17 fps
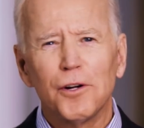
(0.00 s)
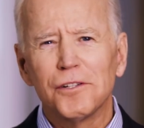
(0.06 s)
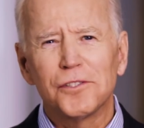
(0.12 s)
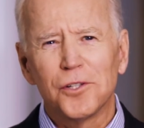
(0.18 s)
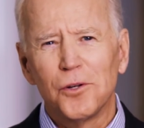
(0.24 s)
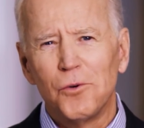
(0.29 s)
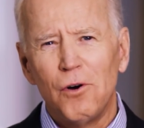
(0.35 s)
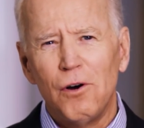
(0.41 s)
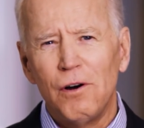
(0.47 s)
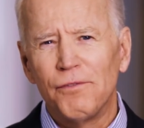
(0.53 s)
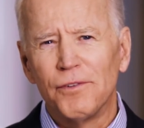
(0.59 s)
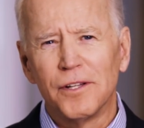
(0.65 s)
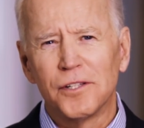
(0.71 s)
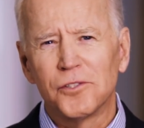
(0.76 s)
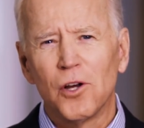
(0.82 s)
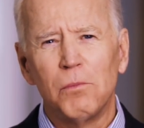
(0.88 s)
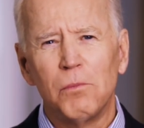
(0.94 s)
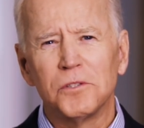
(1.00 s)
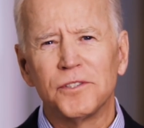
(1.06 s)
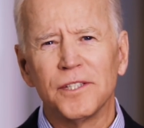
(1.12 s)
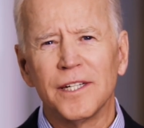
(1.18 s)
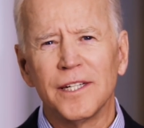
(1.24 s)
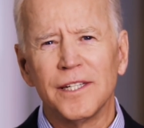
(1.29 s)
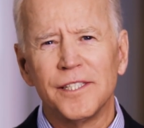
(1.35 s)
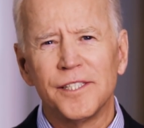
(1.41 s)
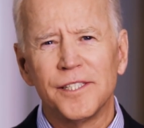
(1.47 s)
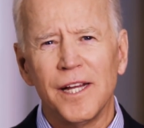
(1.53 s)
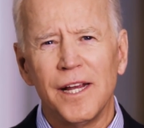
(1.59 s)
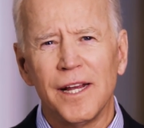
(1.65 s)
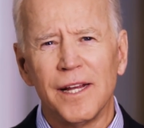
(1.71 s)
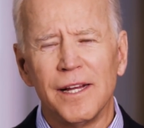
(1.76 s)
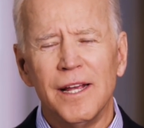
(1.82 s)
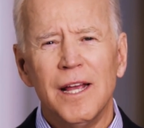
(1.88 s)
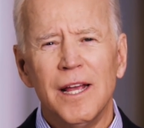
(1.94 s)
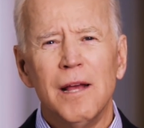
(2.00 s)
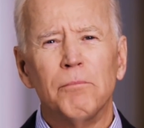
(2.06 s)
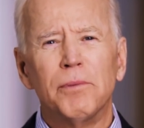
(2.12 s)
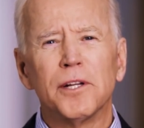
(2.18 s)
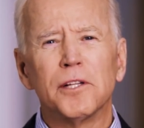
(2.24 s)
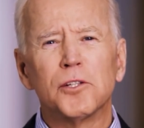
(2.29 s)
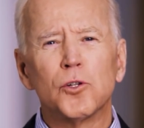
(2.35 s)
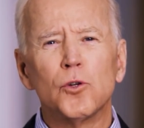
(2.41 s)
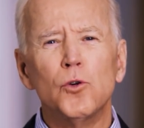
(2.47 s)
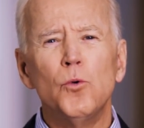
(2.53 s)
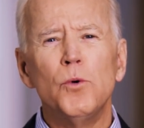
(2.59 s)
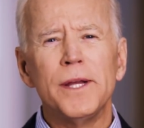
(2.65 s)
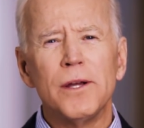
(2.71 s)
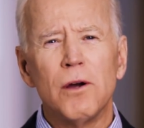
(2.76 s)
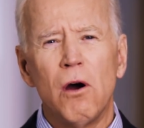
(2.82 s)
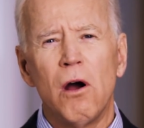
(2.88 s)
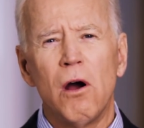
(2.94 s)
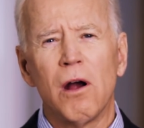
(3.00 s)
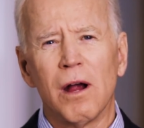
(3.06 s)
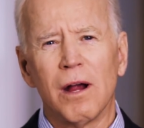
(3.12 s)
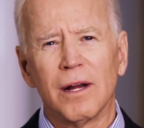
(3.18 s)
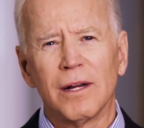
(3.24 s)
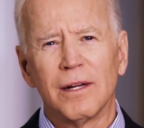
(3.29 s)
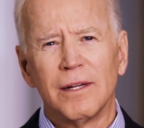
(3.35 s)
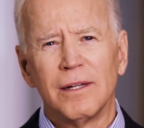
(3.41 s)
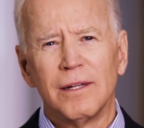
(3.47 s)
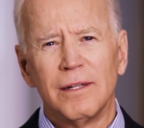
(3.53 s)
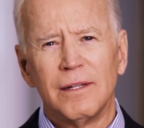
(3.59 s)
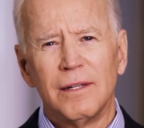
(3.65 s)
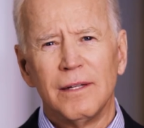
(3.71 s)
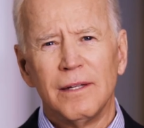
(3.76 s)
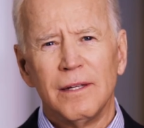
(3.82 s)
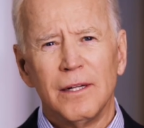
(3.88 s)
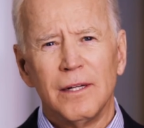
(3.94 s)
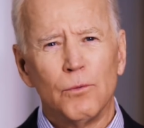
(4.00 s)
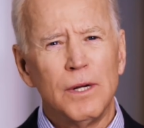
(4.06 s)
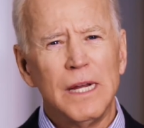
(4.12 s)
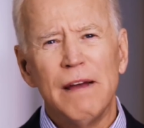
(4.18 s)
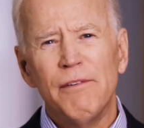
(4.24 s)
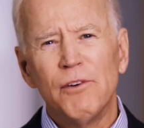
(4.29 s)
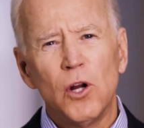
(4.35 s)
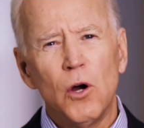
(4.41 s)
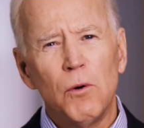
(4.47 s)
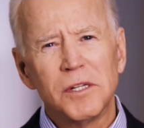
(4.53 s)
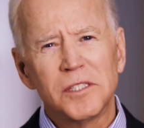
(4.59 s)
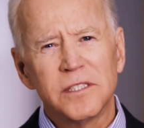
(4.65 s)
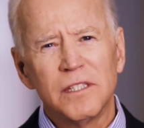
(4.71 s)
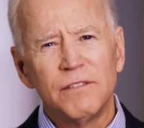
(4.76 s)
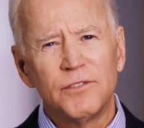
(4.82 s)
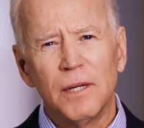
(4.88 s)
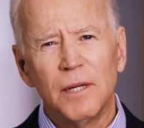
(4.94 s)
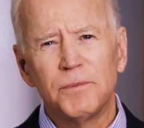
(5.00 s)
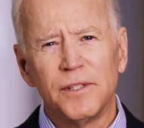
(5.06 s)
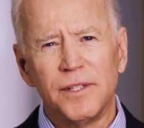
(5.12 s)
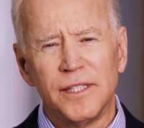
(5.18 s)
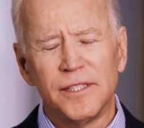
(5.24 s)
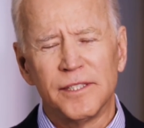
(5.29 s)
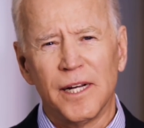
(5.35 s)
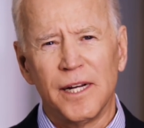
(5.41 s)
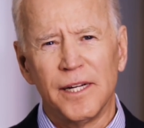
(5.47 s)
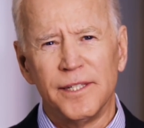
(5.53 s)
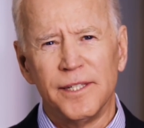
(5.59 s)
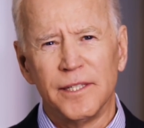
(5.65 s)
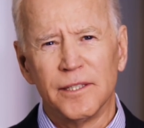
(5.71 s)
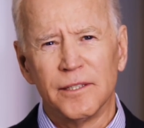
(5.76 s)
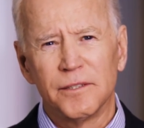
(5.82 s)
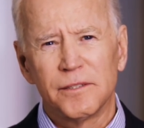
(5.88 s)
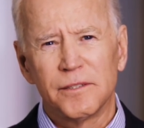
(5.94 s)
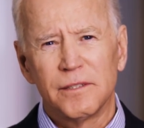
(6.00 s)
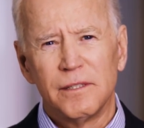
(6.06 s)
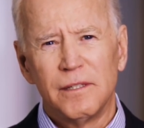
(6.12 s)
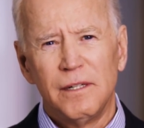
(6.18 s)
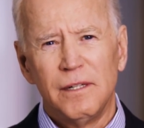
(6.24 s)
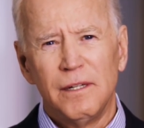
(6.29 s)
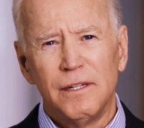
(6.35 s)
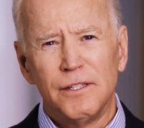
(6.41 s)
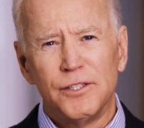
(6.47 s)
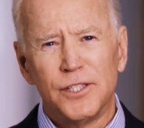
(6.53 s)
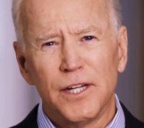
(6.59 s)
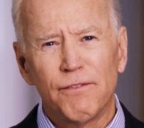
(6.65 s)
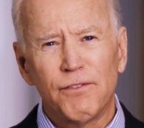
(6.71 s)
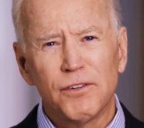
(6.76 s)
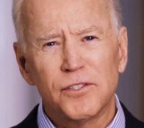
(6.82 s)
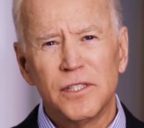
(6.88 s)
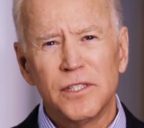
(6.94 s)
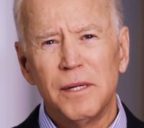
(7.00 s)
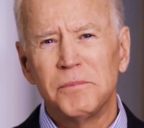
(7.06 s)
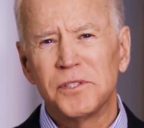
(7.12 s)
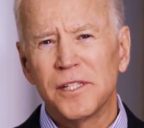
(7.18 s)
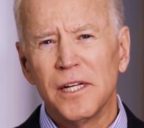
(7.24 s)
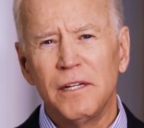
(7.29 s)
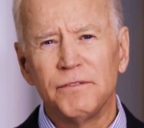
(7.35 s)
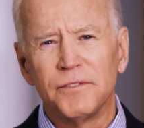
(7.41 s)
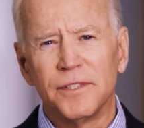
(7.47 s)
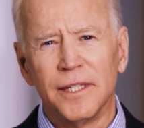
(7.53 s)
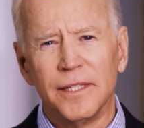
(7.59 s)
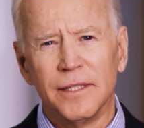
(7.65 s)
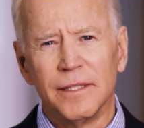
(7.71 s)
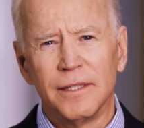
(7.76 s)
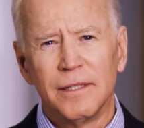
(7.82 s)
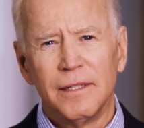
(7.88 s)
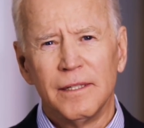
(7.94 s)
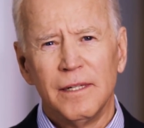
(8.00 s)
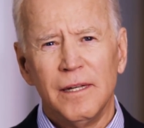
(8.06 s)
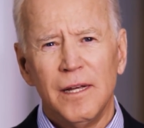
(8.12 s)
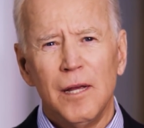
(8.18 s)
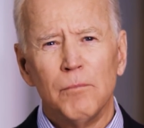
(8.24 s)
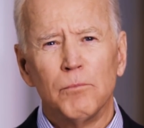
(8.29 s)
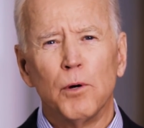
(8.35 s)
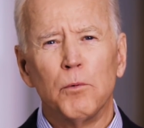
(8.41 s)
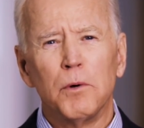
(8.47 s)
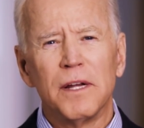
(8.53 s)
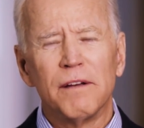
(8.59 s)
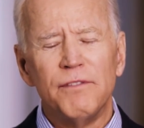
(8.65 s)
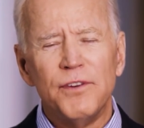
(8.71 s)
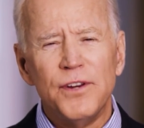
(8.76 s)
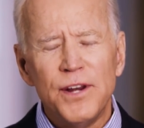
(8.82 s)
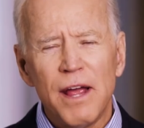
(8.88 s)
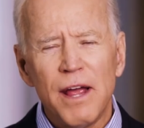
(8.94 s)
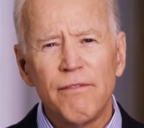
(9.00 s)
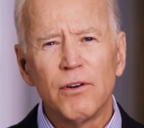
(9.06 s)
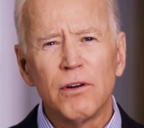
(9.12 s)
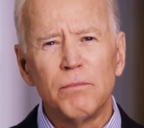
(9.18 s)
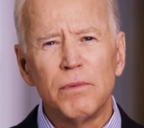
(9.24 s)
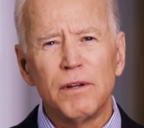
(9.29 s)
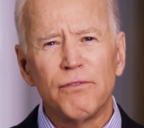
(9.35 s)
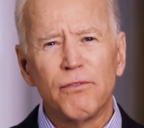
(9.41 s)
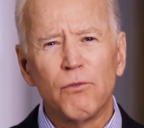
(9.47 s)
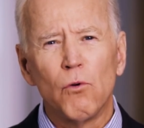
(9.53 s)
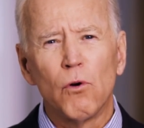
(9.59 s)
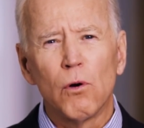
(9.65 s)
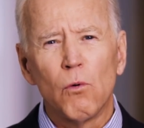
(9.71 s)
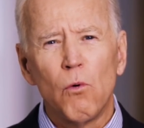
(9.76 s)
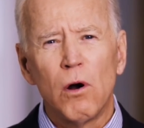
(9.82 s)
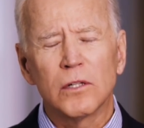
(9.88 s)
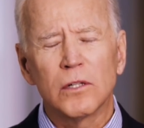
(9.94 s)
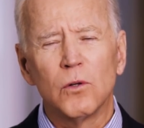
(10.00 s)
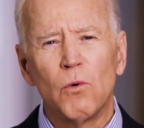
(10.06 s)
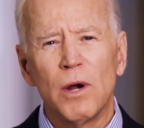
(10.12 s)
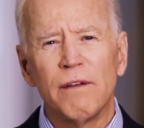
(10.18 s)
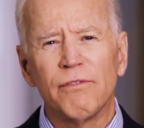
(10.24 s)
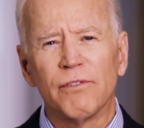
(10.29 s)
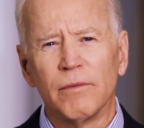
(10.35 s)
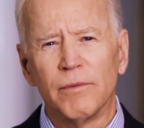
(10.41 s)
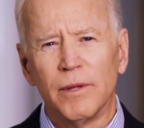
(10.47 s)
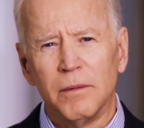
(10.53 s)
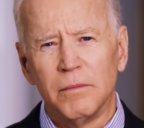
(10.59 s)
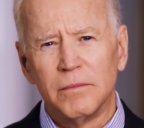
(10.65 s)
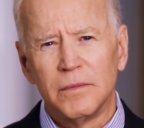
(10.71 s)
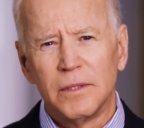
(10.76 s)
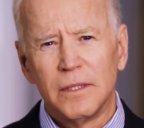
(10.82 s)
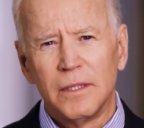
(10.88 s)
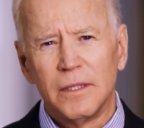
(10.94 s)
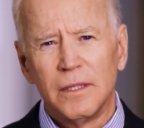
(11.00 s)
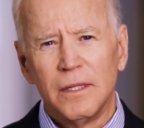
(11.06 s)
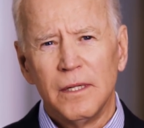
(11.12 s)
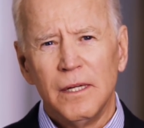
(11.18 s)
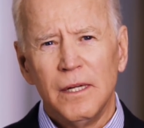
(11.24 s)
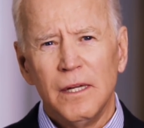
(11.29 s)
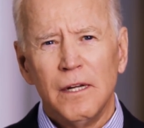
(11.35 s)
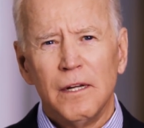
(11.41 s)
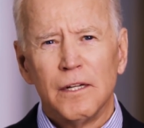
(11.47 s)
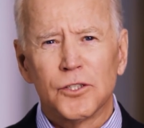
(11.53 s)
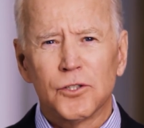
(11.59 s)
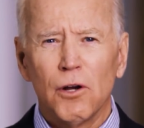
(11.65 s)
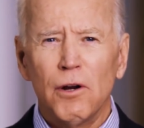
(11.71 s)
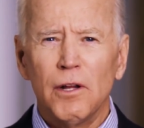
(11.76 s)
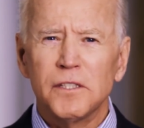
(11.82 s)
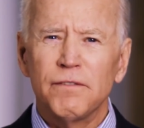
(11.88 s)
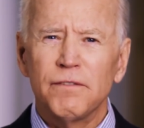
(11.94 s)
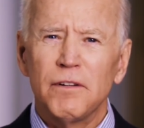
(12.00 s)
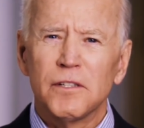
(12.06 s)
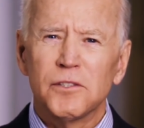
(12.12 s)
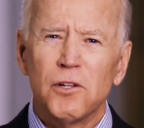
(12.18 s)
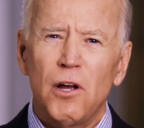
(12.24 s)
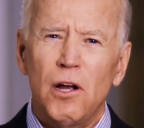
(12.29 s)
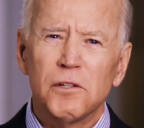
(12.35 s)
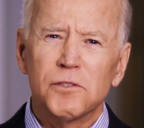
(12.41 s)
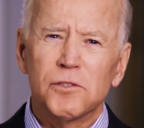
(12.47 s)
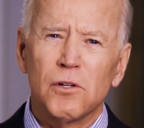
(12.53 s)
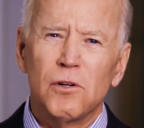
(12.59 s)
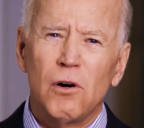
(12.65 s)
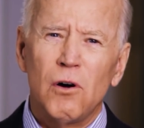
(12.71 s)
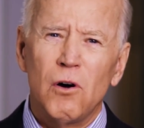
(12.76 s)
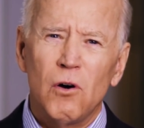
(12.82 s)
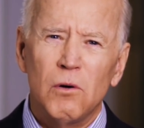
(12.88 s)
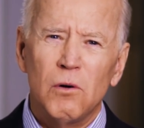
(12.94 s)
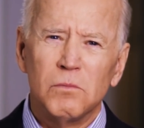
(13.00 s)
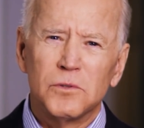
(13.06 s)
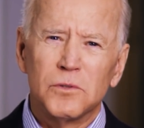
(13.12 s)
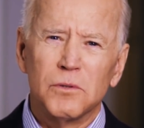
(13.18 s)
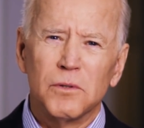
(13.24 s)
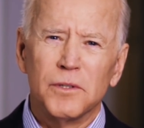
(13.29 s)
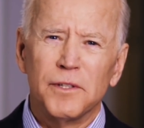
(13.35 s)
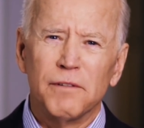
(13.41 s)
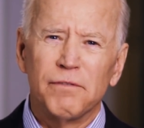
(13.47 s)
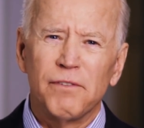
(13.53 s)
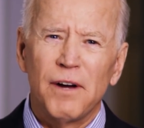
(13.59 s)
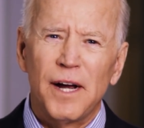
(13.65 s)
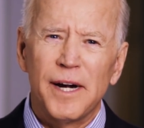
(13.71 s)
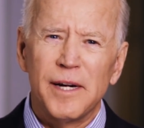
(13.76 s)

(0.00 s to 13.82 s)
2.0, and I think that that's really what the Democratic Party wants. In my personal opinion, I think that's exactly where the Democratic Party wants to go. They want to go back to Obama, because they look at everything Trump